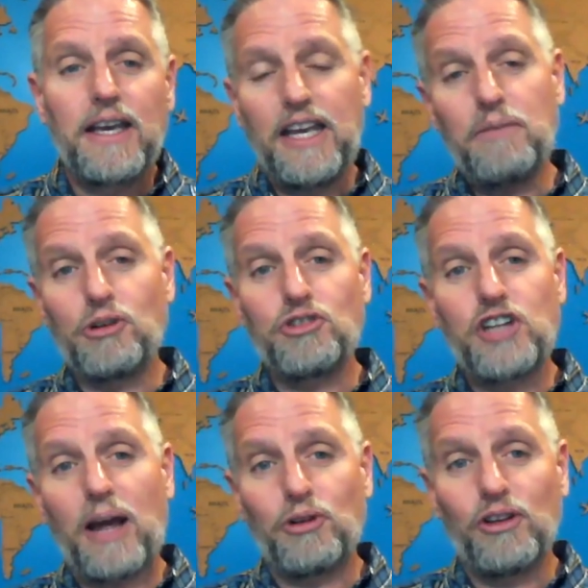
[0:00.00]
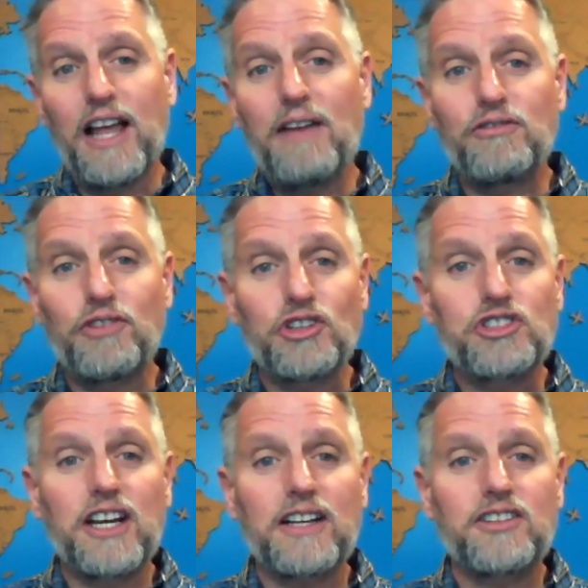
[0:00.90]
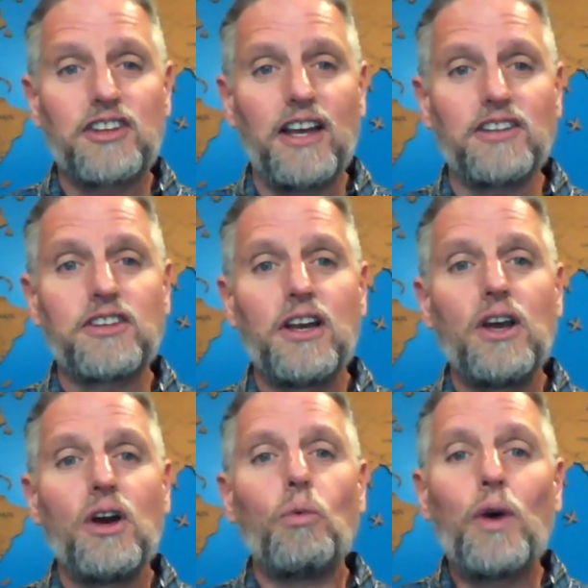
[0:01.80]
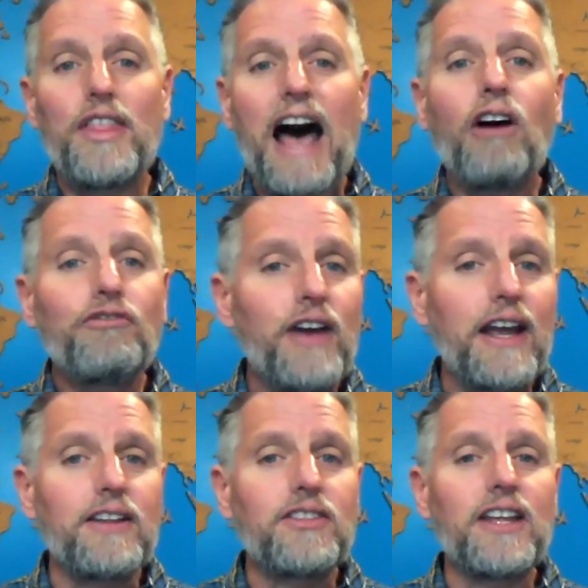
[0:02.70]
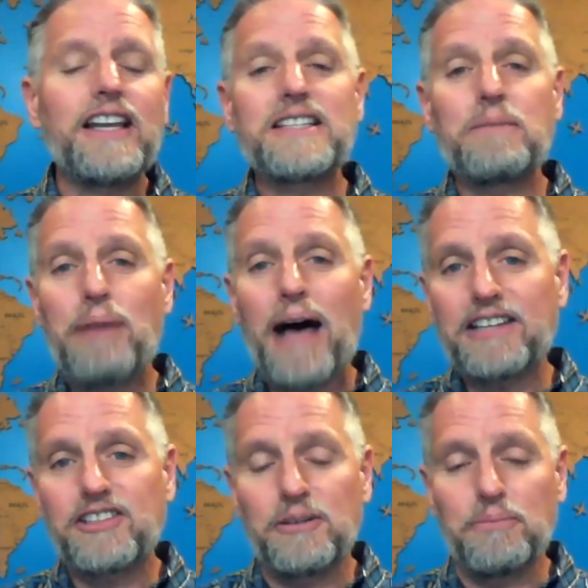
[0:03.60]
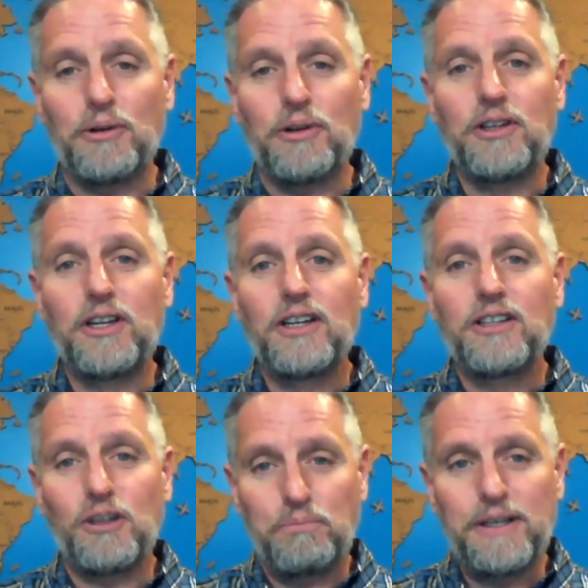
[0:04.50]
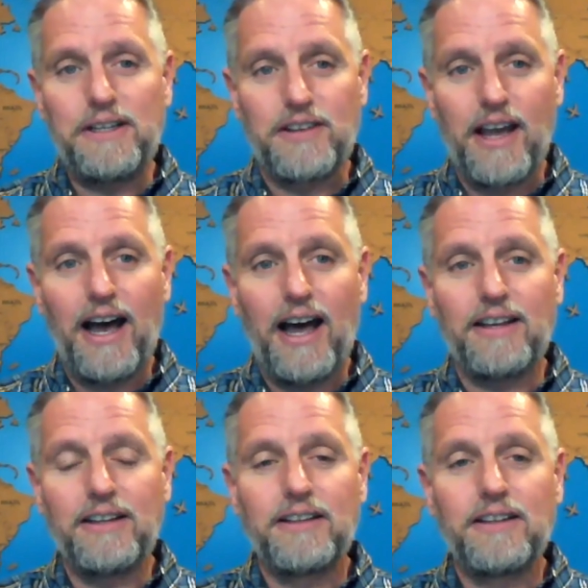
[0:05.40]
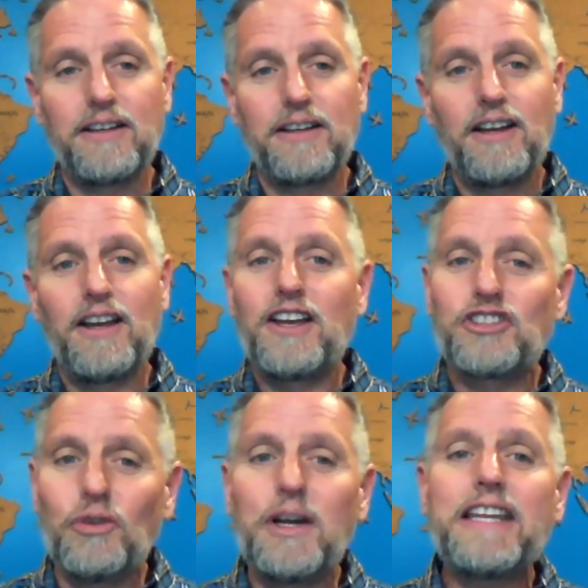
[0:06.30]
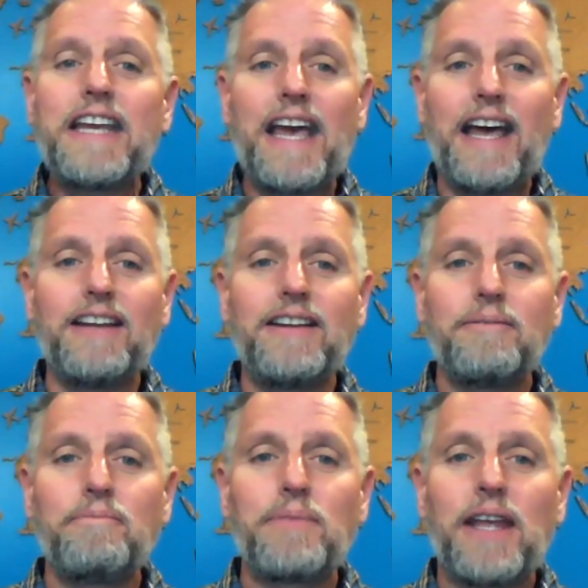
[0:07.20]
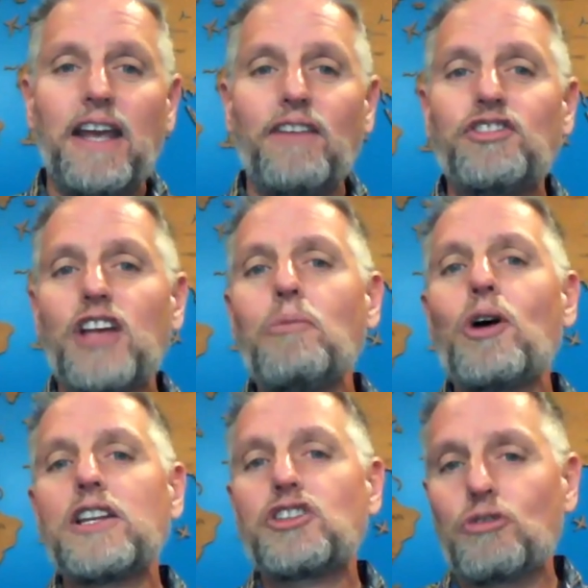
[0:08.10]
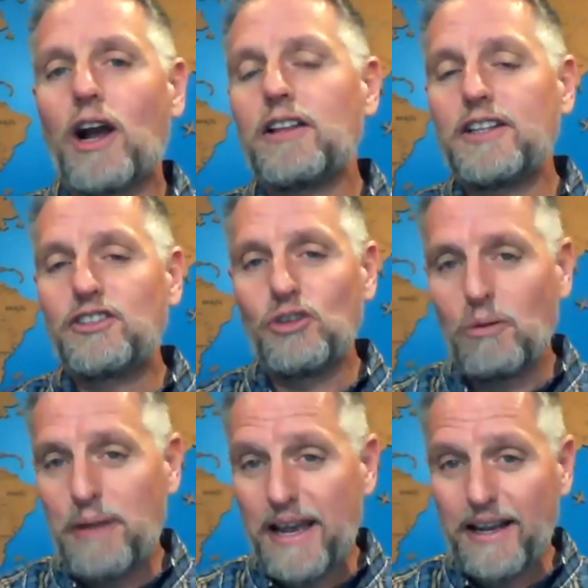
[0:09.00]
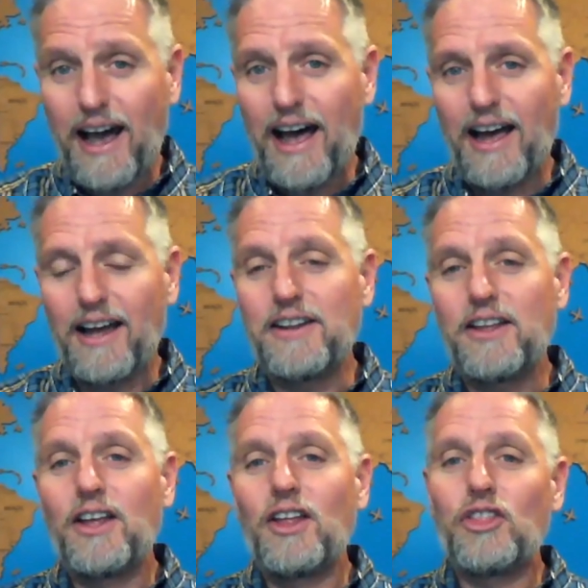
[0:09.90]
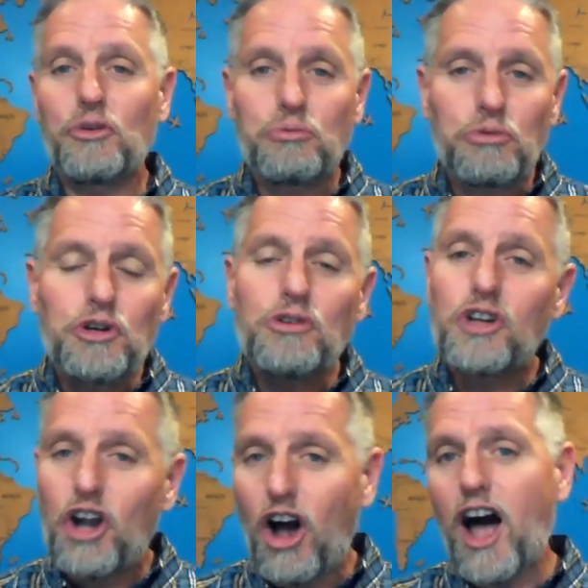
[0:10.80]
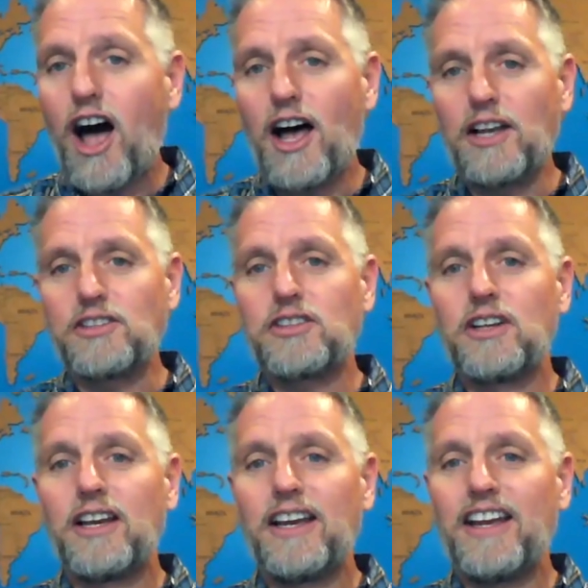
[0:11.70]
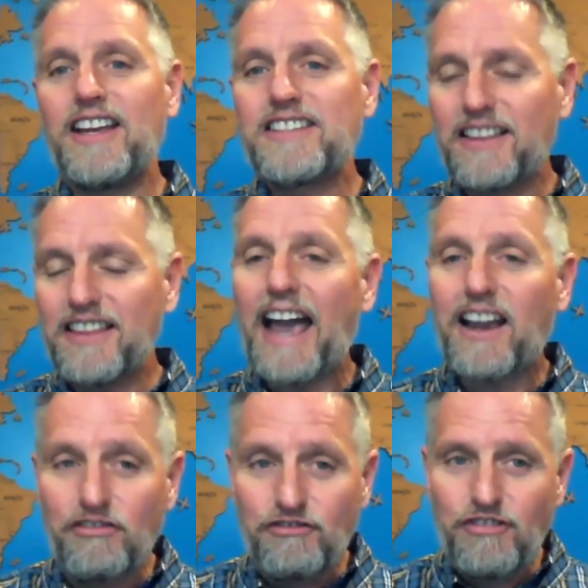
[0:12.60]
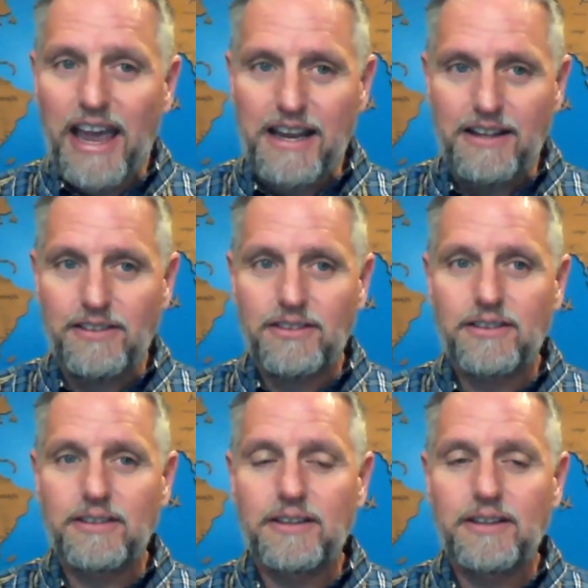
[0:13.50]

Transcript: Hebrews chapter 11, verse 6 says, without faith, it is impossible to please God. So, in the end, if someone is struggling to obey God, the root cause is a lack of faith.